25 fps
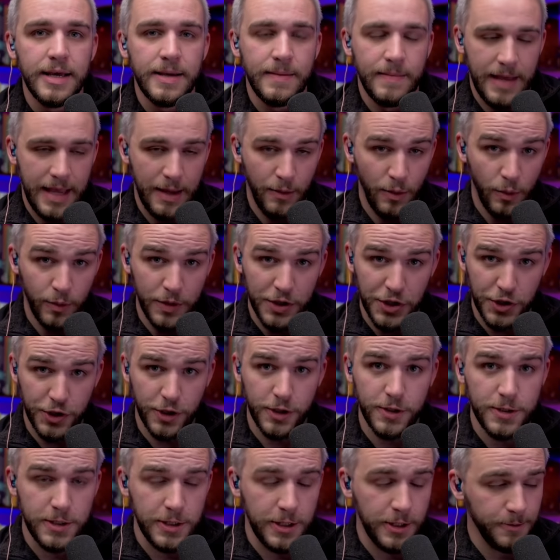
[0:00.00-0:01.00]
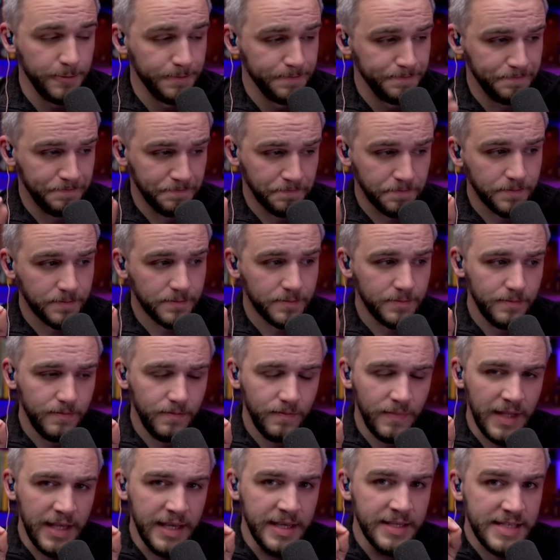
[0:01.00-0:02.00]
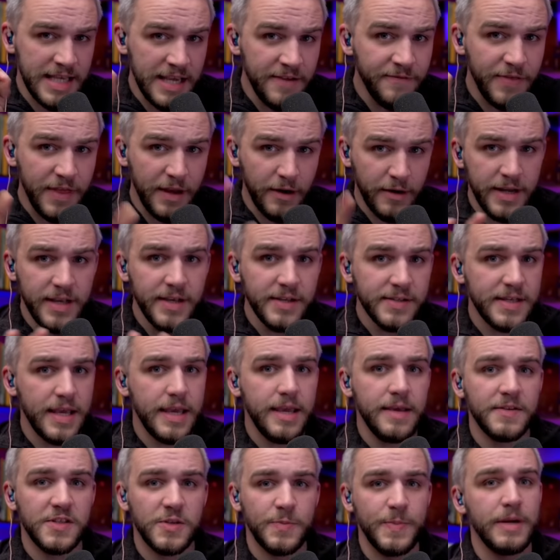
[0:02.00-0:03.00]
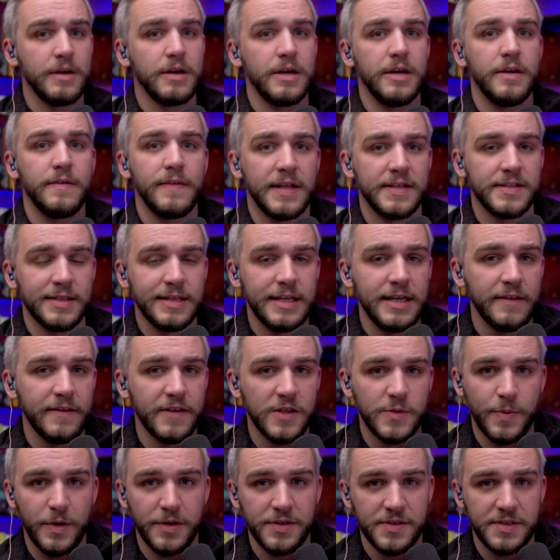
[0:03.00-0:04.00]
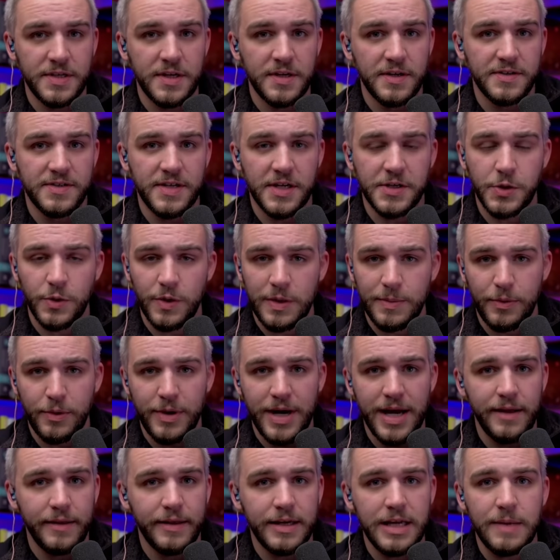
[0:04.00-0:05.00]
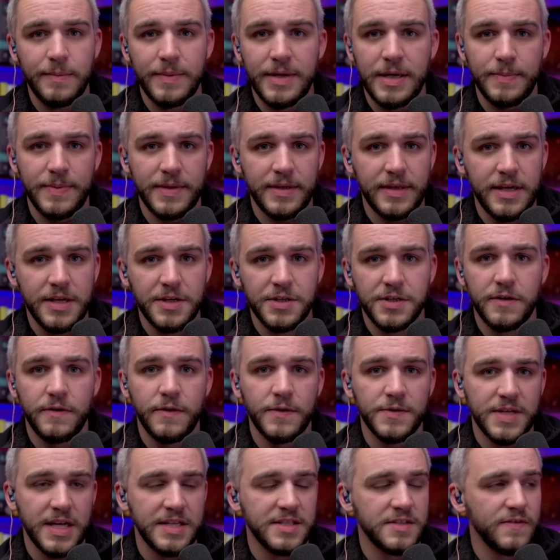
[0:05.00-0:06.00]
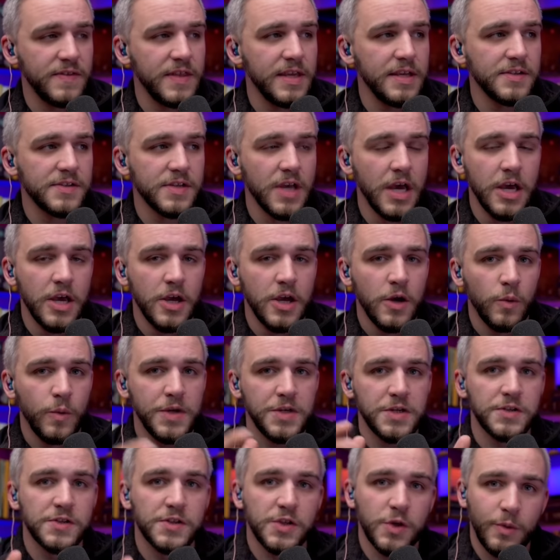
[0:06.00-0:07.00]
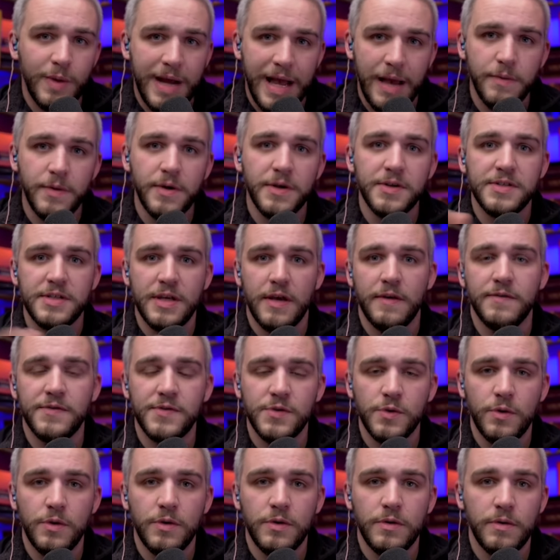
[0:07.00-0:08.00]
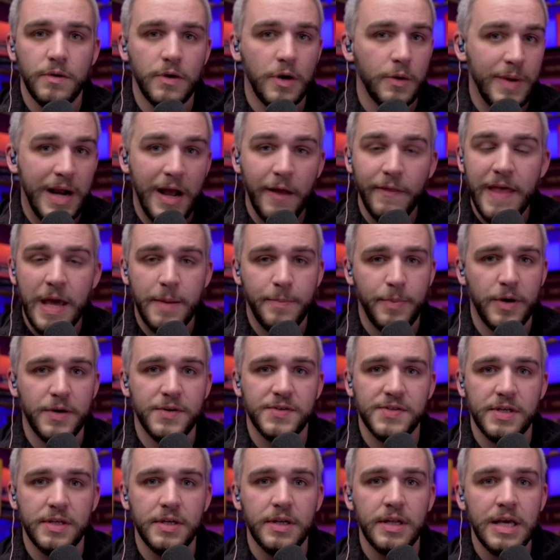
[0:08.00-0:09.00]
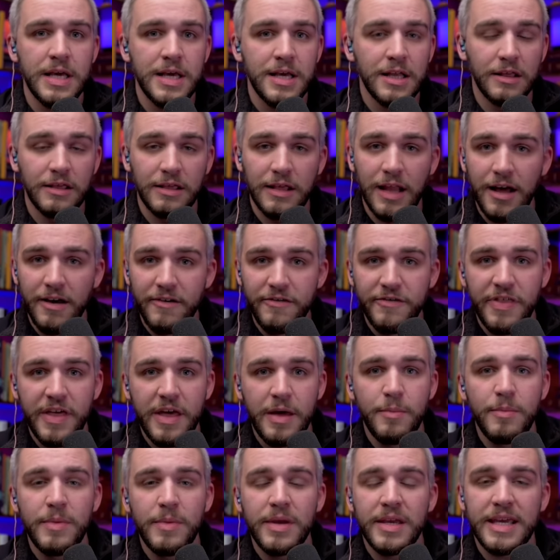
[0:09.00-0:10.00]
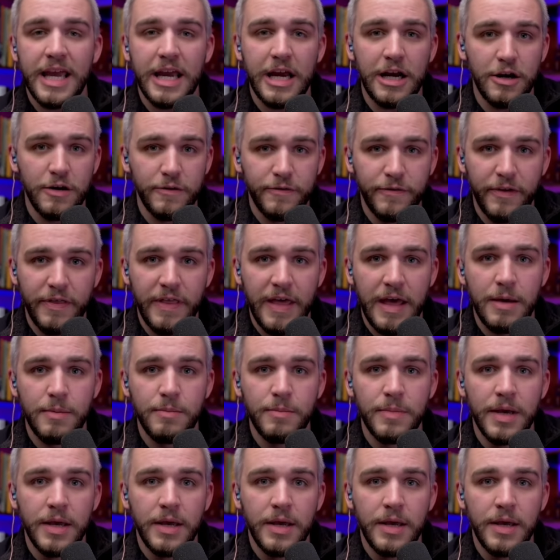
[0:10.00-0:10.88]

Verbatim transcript: And what we should do is, if there is a spirit that's leading this person into sexual immorality and manipulation, those kinds of things, we should surround ourselves around that person, love them, care for them,